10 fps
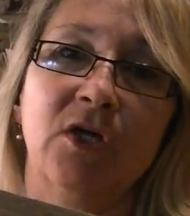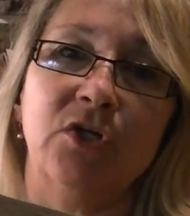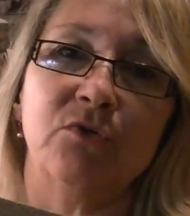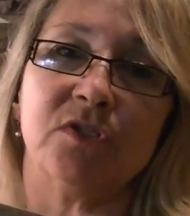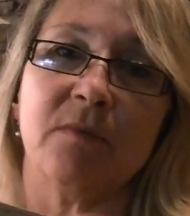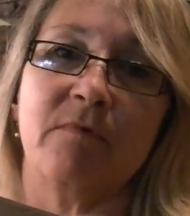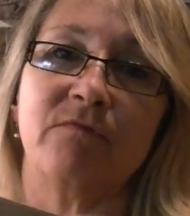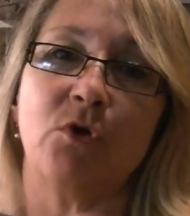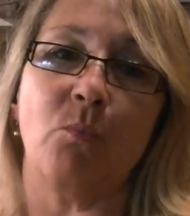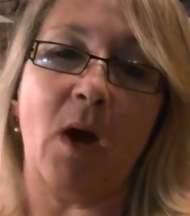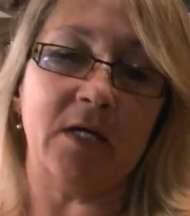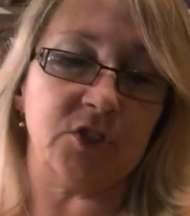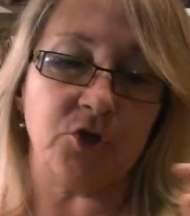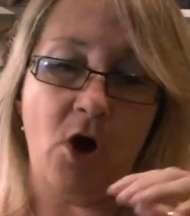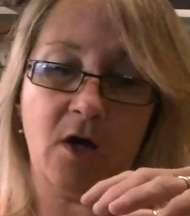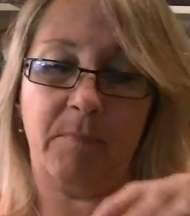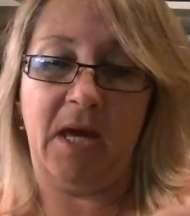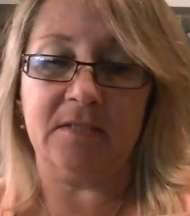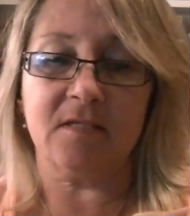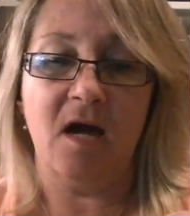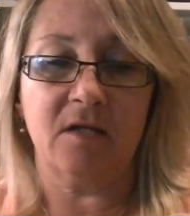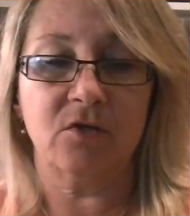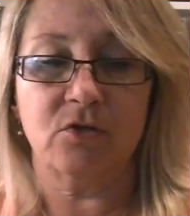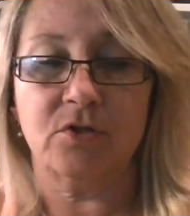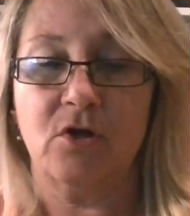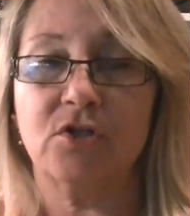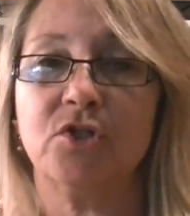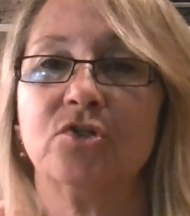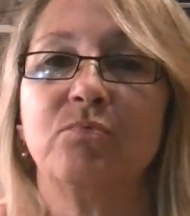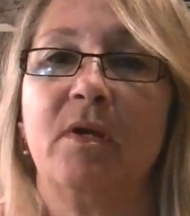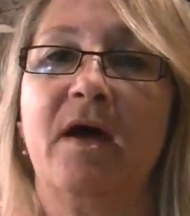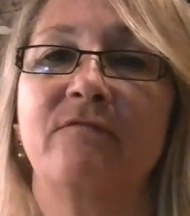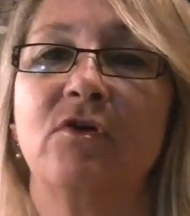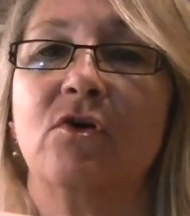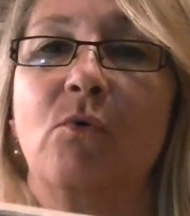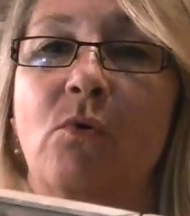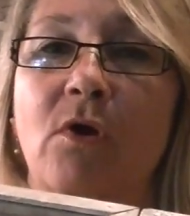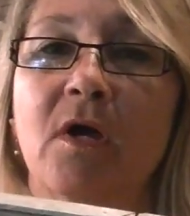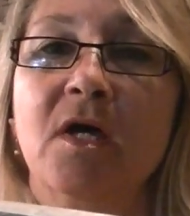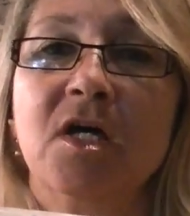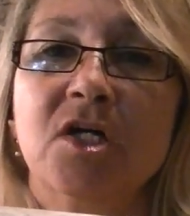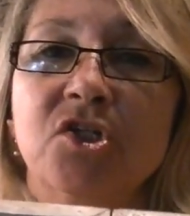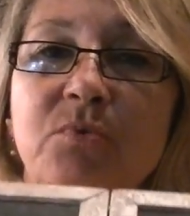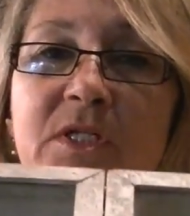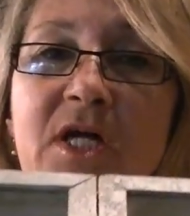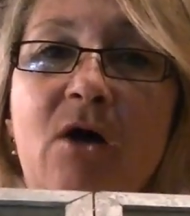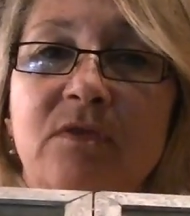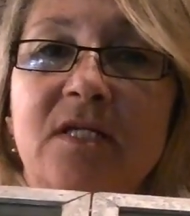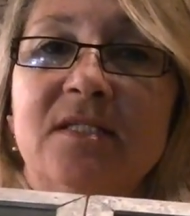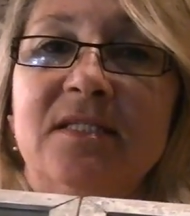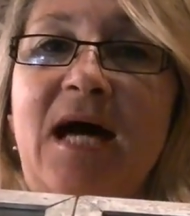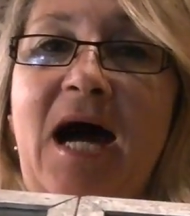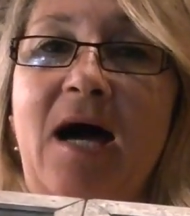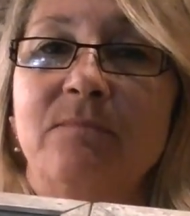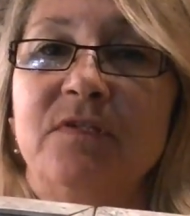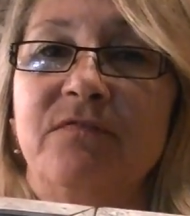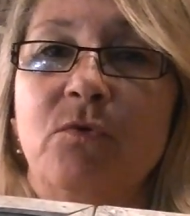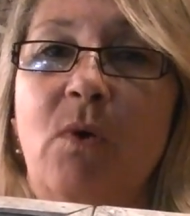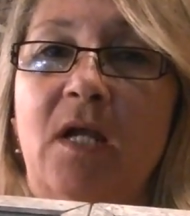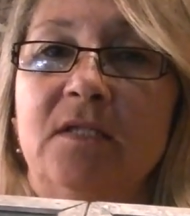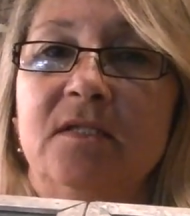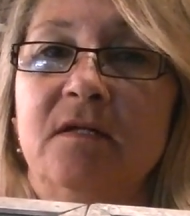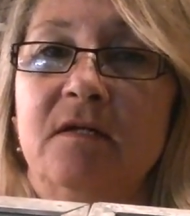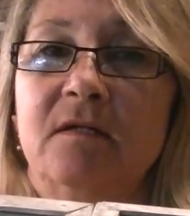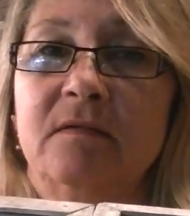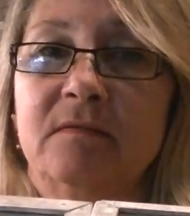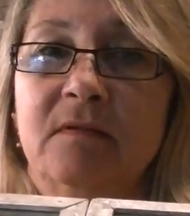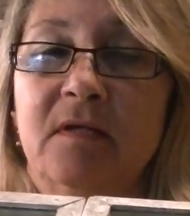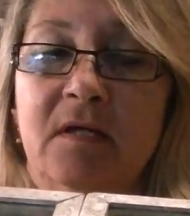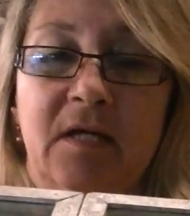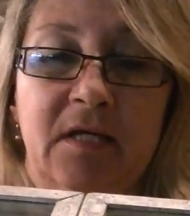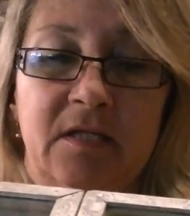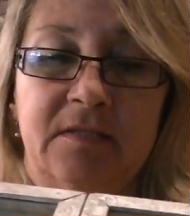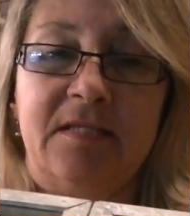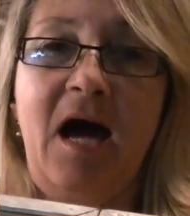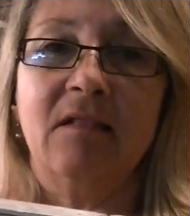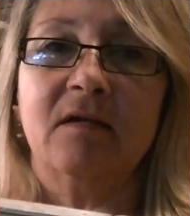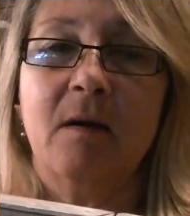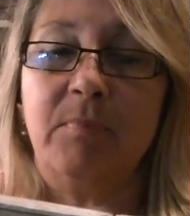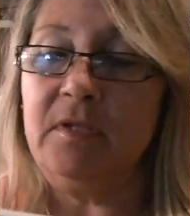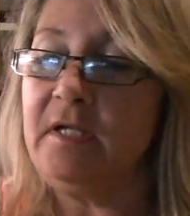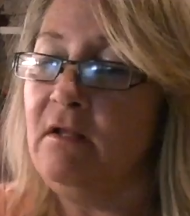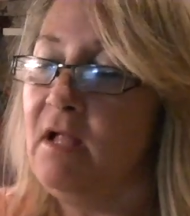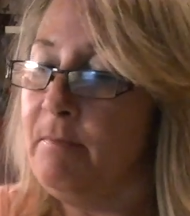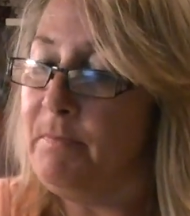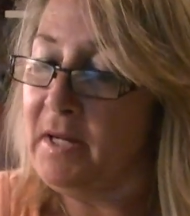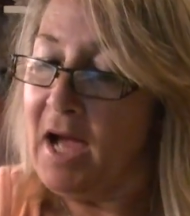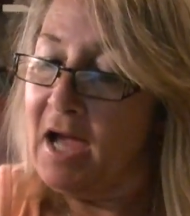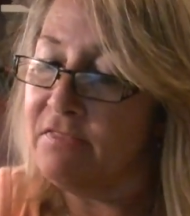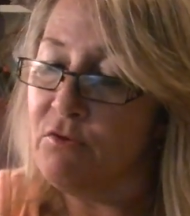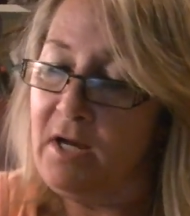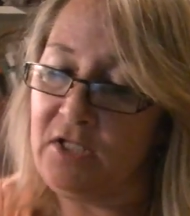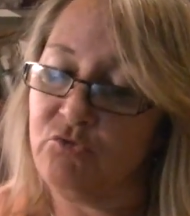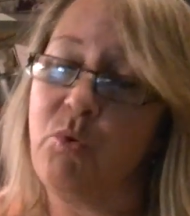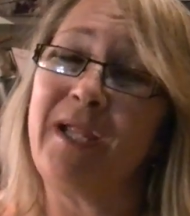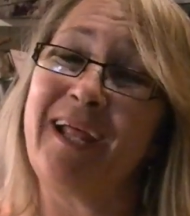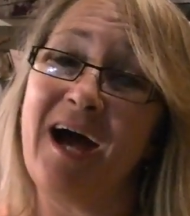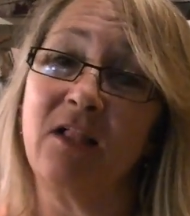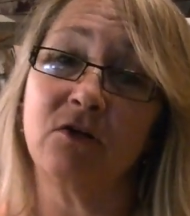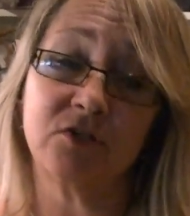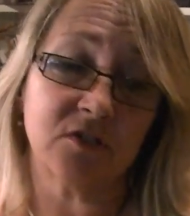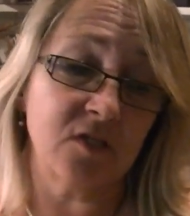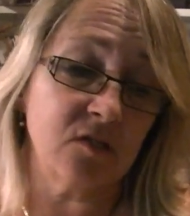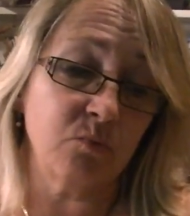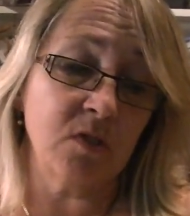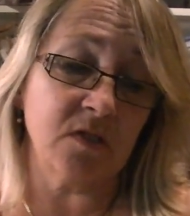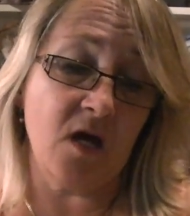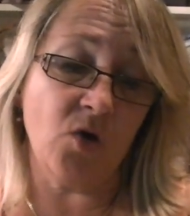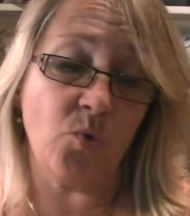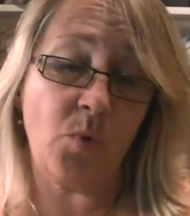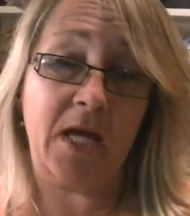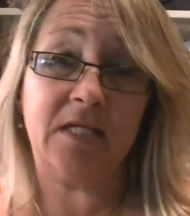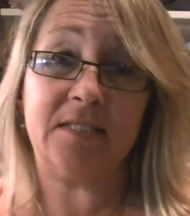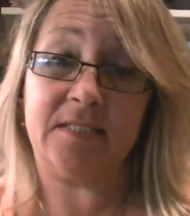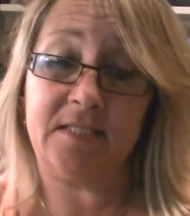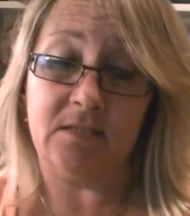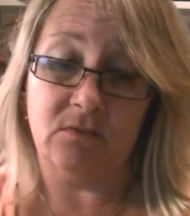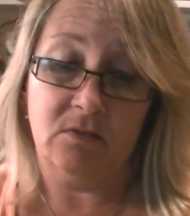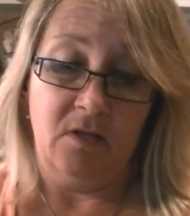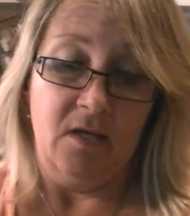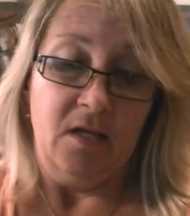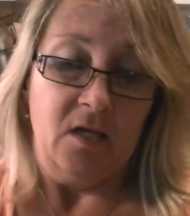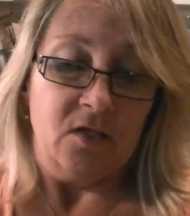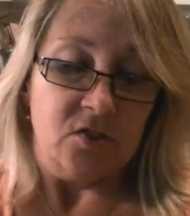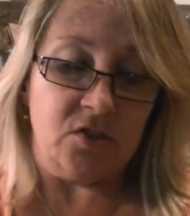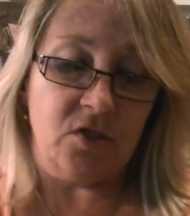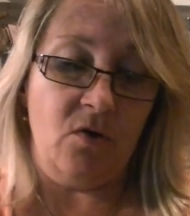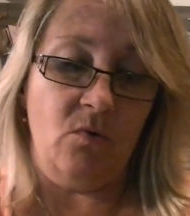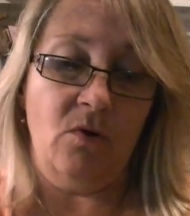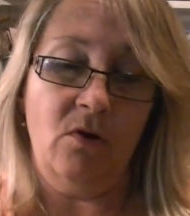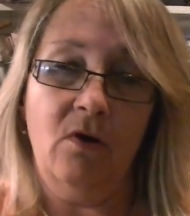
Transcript: use some of your white chalk paint on it, or just whatever, or switch out these knobs if you wanted to doll it up a little. But I thought at $20, this was a great deal. So,